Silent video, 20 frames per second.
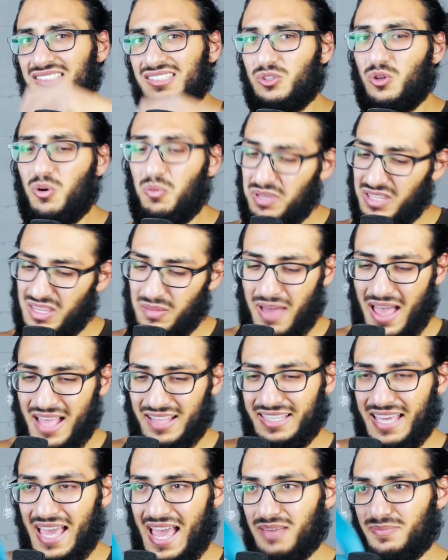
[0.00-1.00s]
Don't be the bad
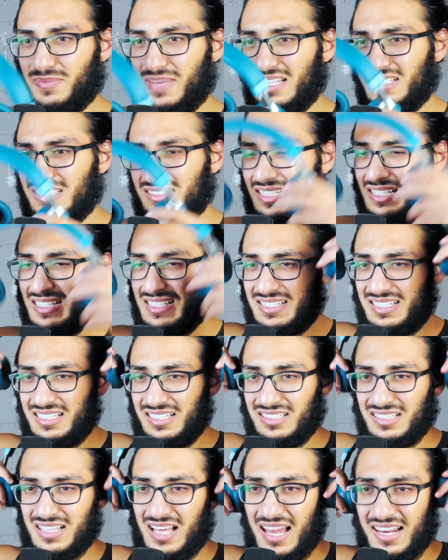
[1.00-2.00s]
guy, man. Let's see.
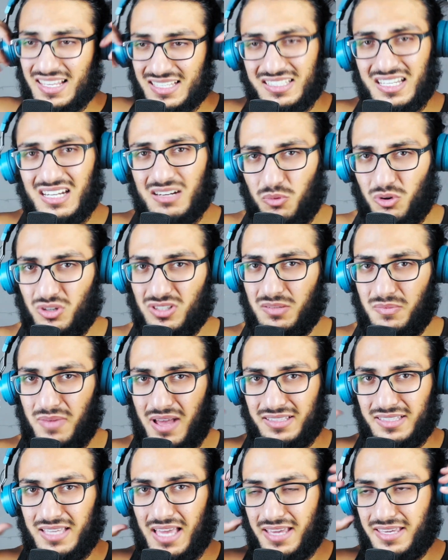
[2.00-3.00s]
Alex Terrible is a
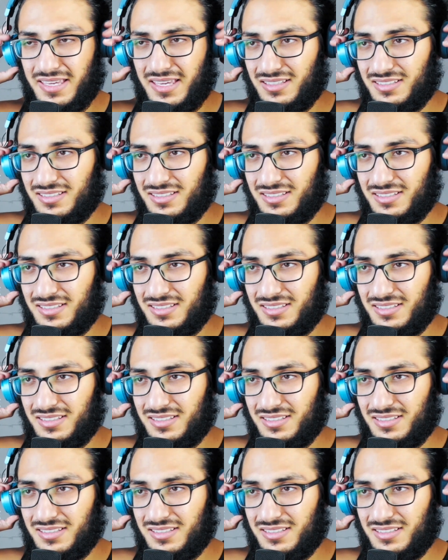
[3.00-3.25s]
bad guy, yeah?